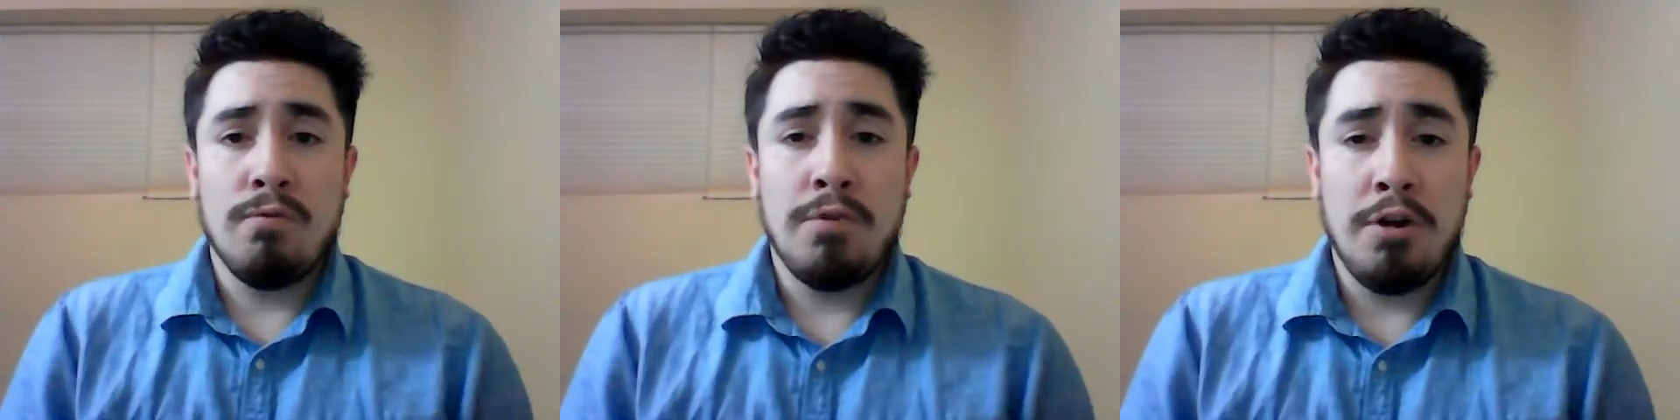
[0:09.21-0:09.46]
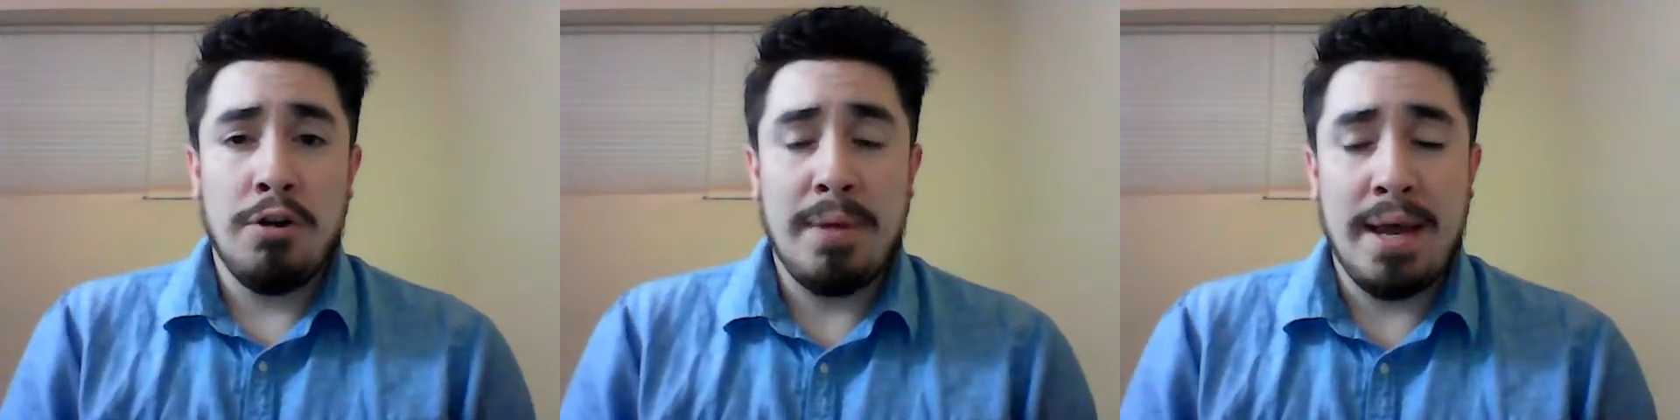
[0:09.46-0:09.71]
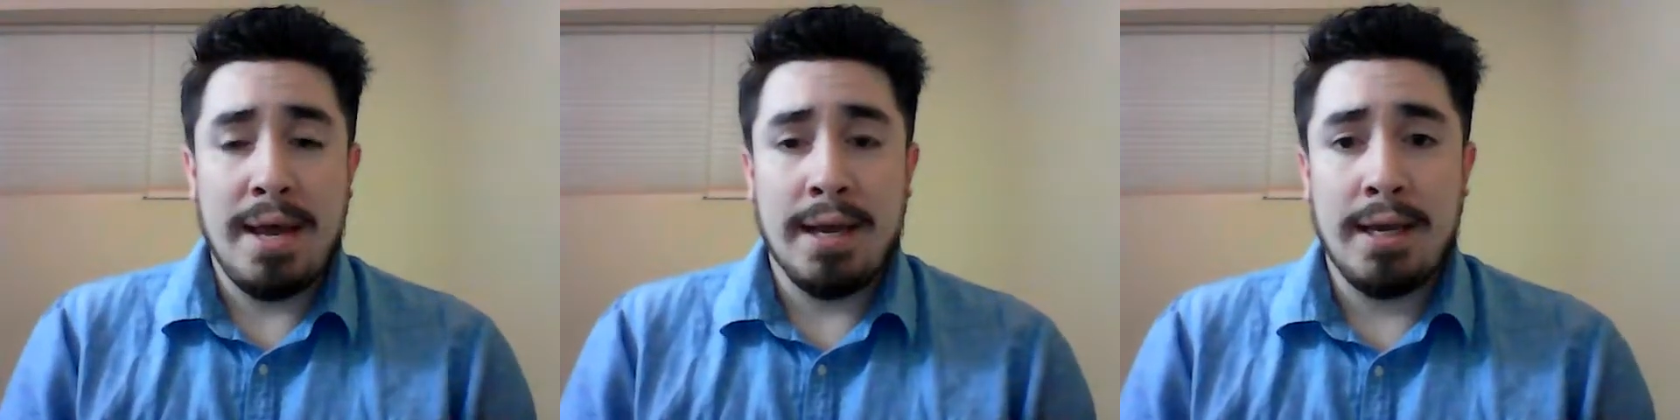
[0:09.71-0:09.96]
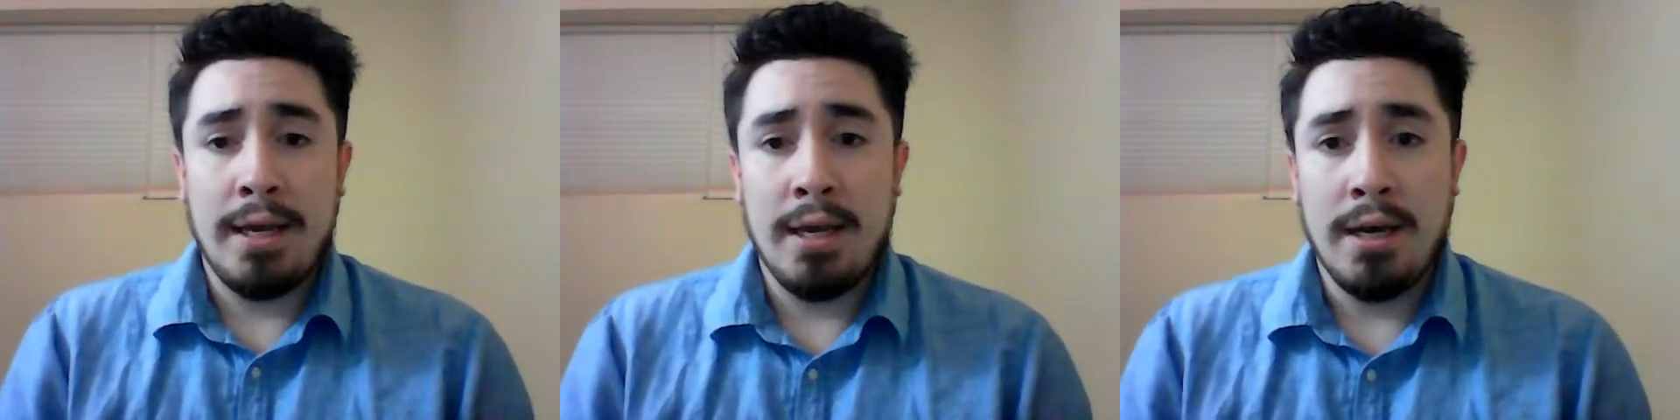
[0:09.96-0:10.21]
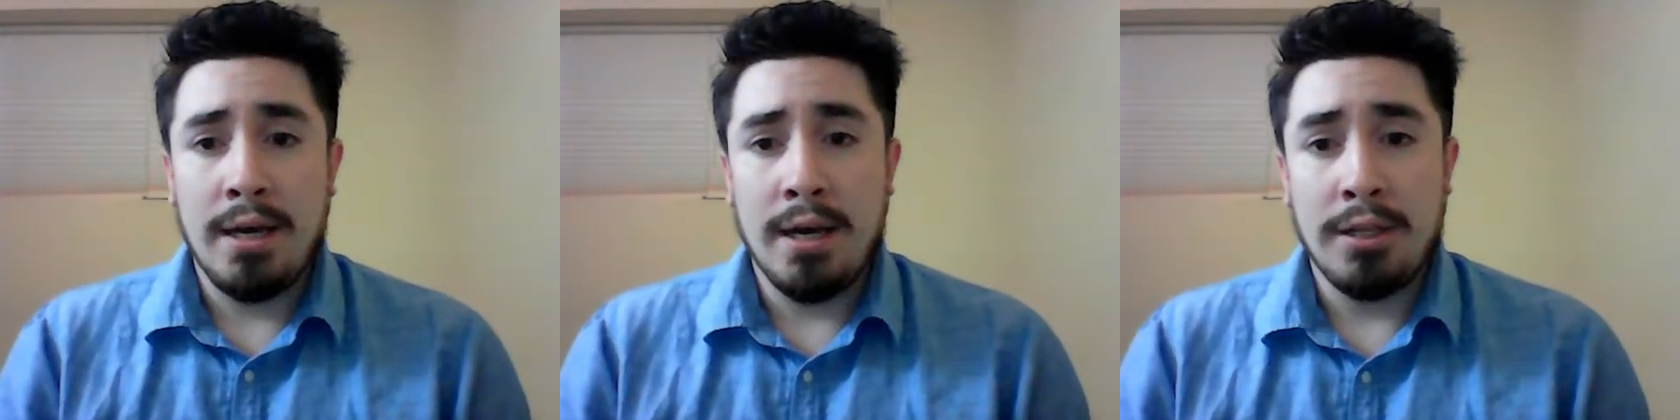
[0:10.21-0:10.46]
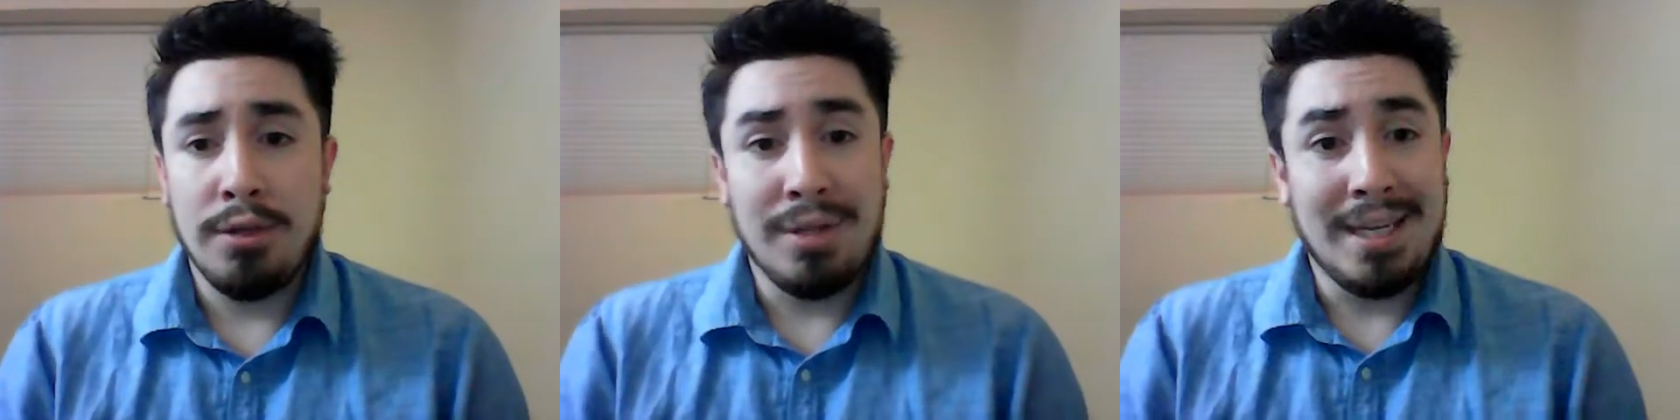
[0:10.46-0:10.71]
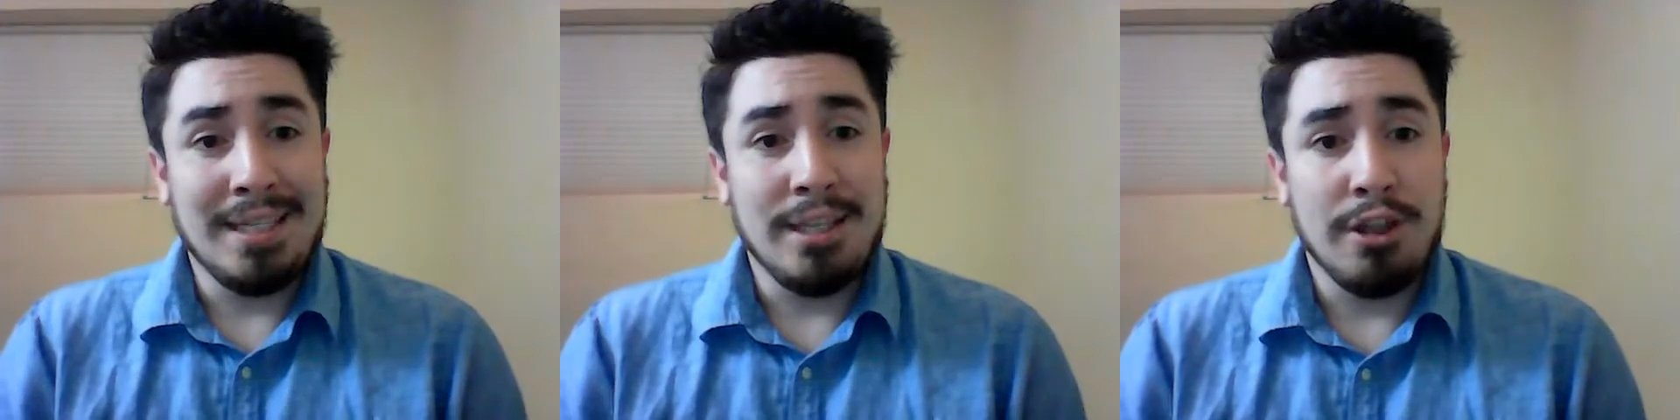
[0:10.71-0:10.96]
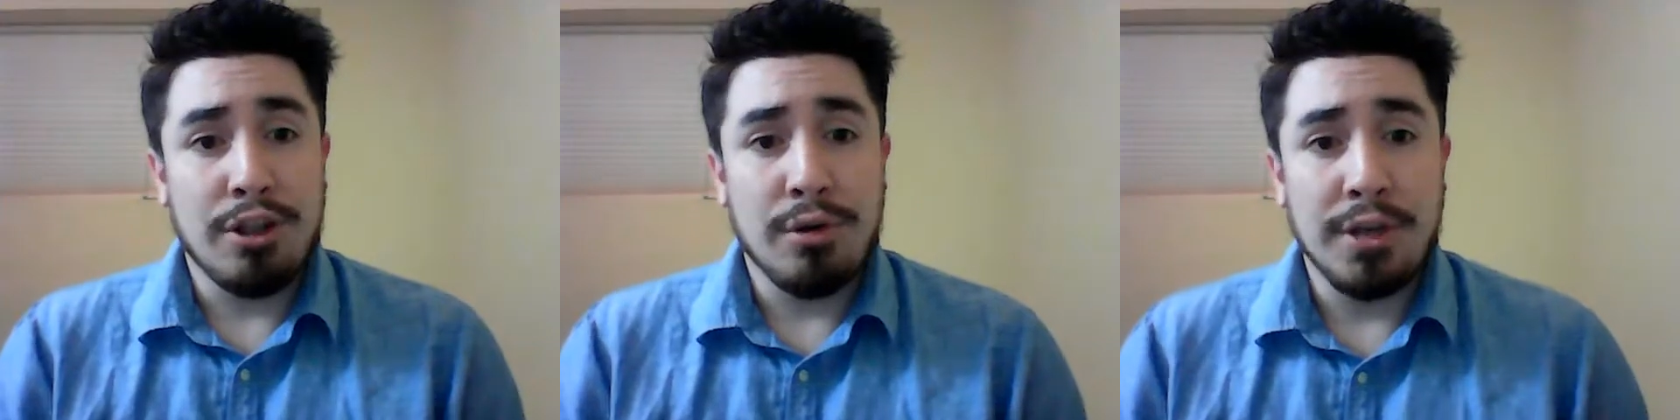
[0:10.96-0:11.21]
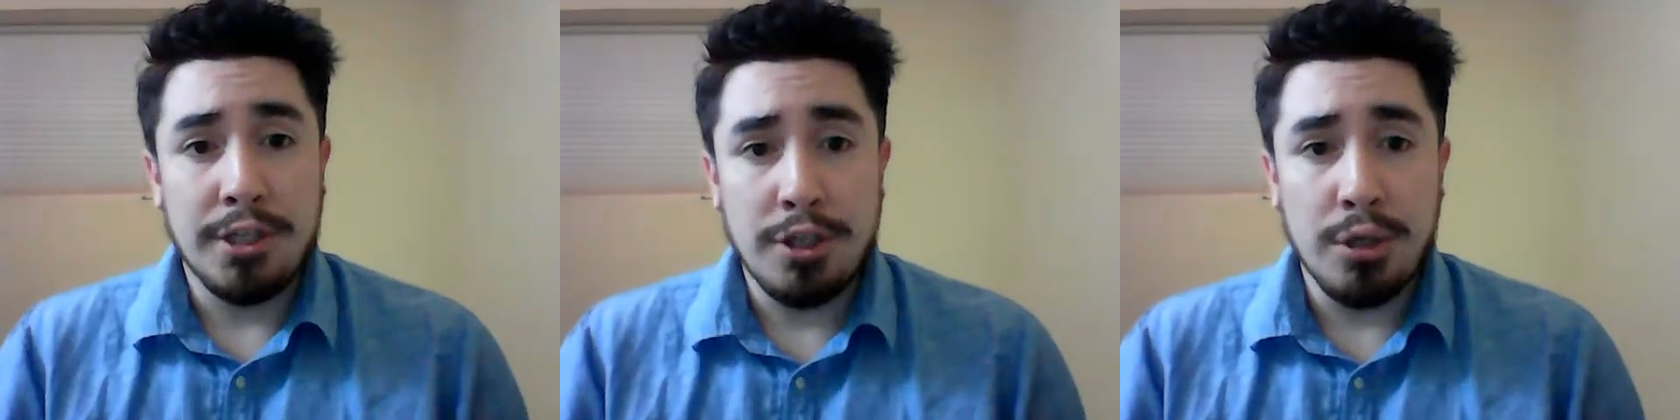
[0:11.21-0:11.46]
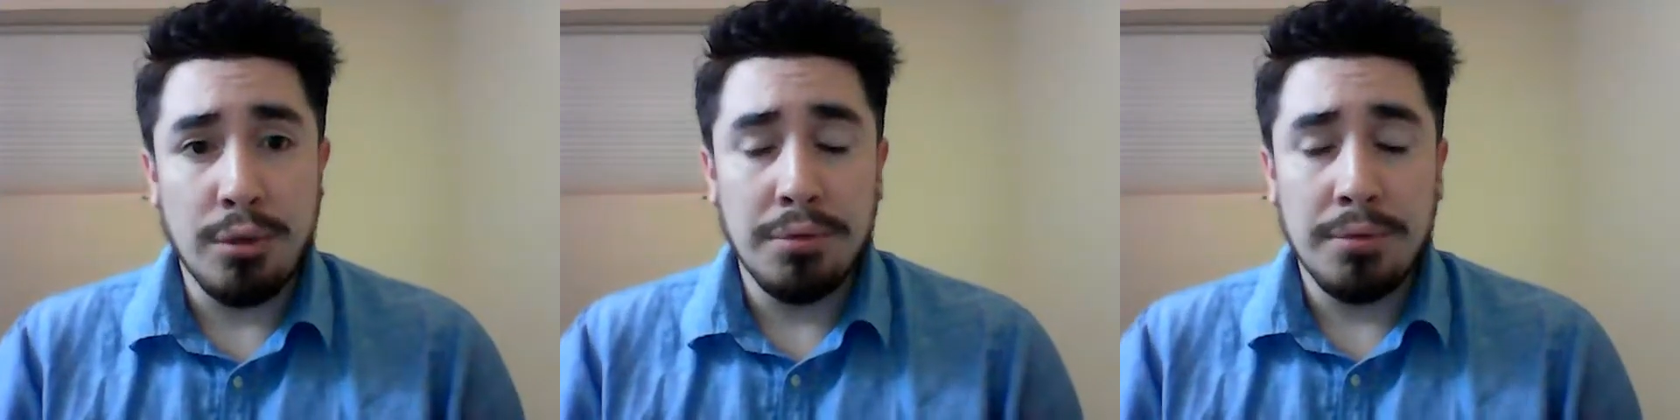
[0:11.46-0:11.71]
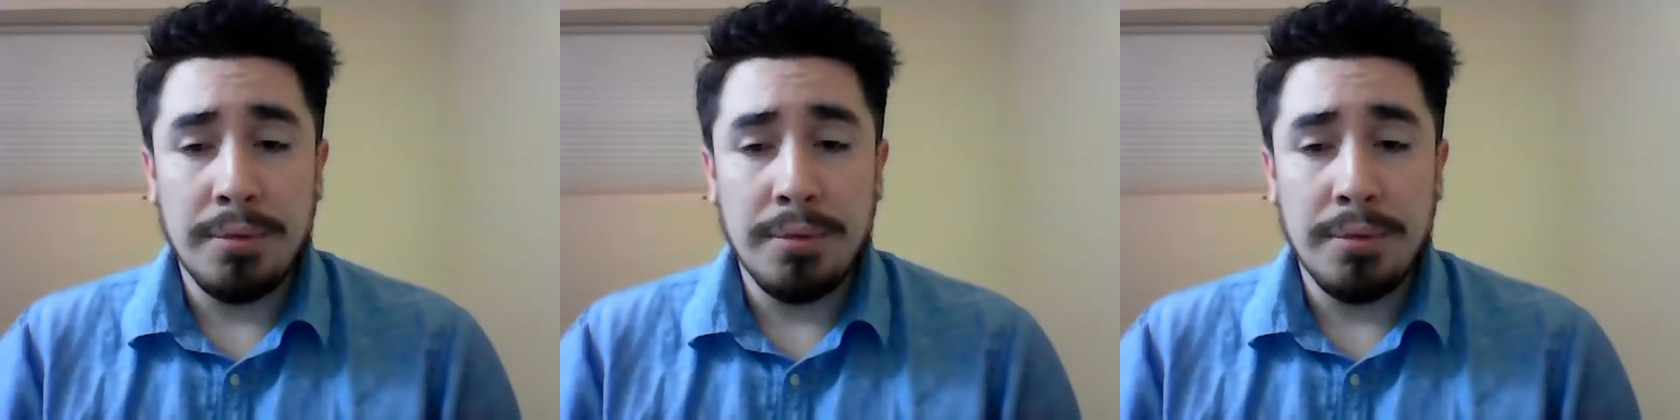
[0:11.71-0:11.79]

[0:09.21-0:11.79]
very back to 1932.